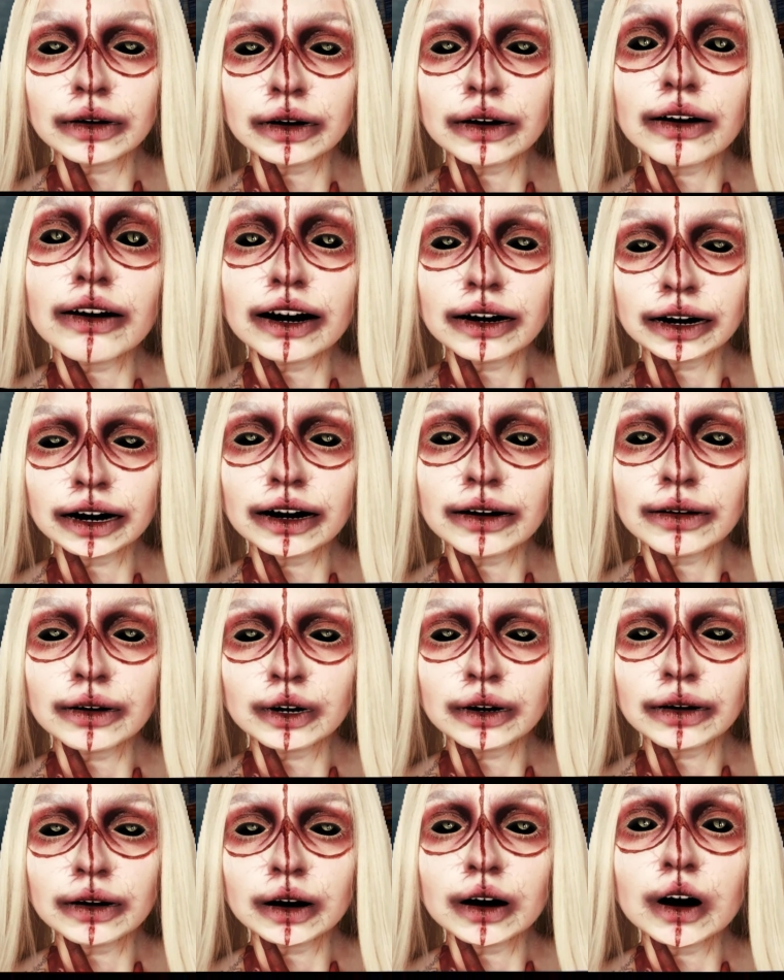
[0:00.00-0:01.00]
past me,
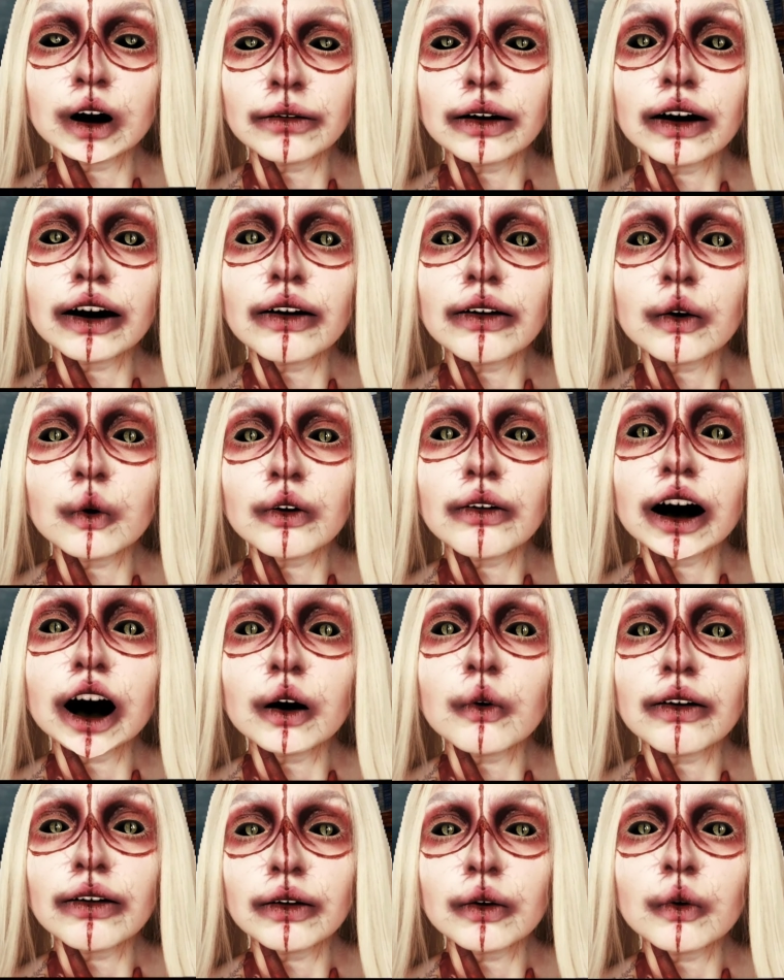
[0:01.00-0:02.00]
opening the door
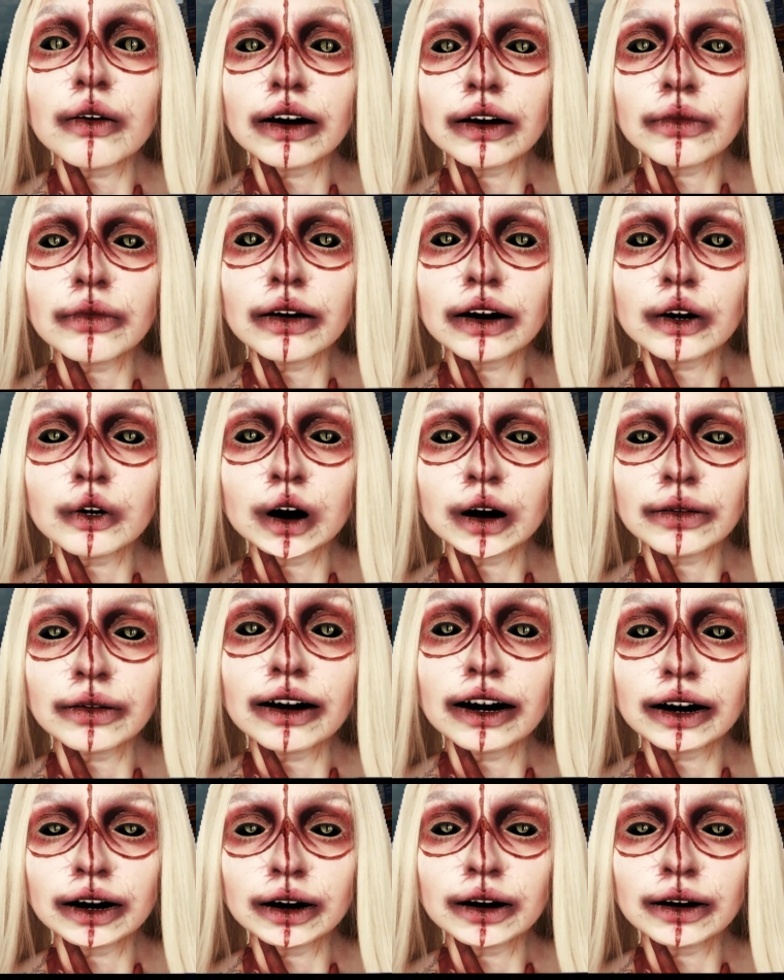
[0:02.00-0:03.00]
with one hand
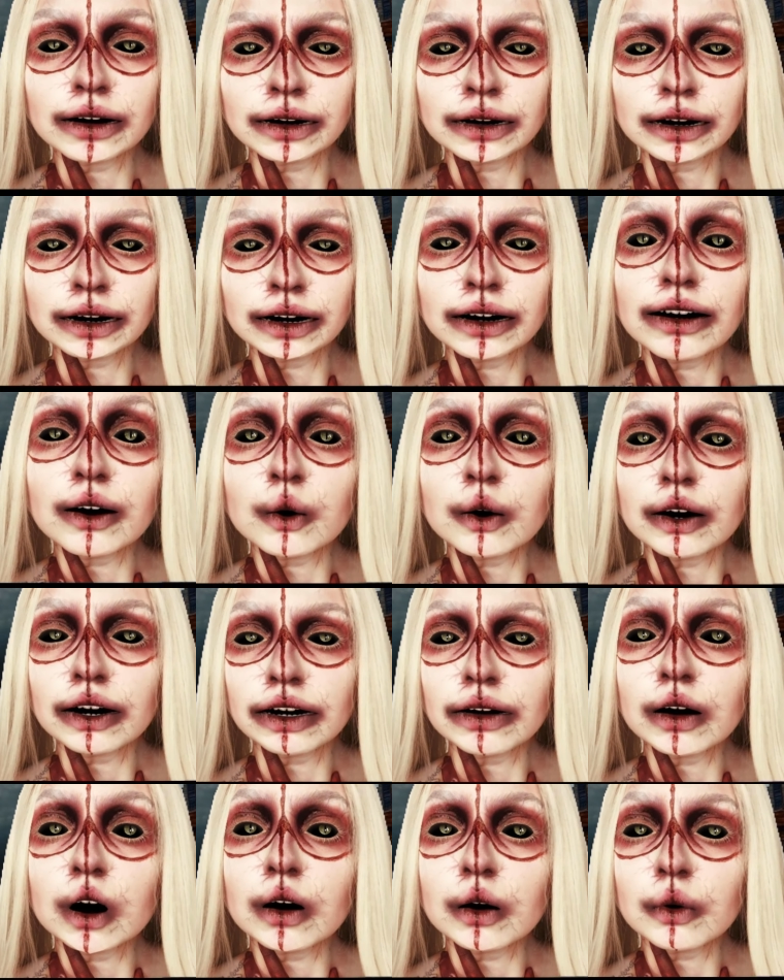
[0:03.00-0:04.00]
behind her,
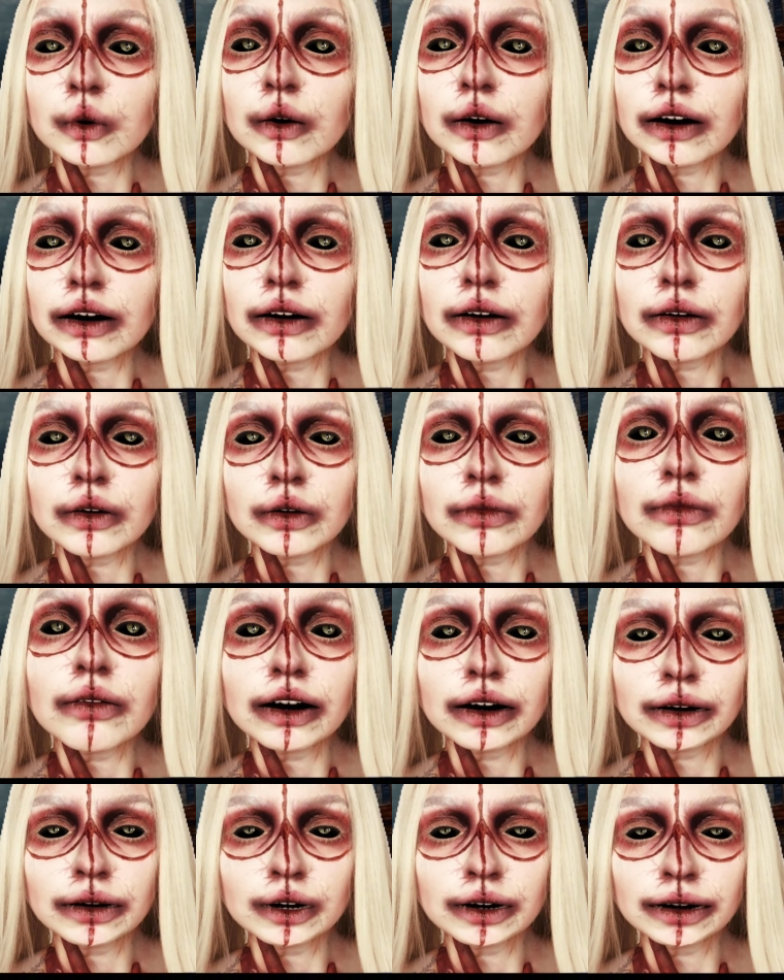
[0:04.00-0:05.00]
fingers fumbling on the
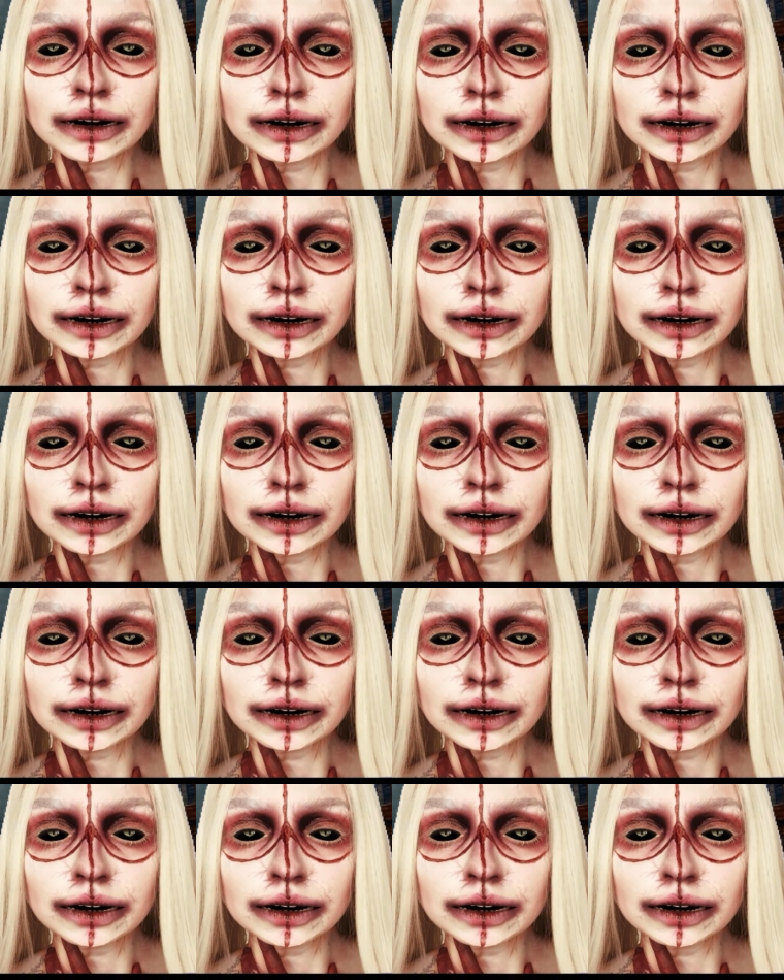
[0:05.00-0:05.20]
catch.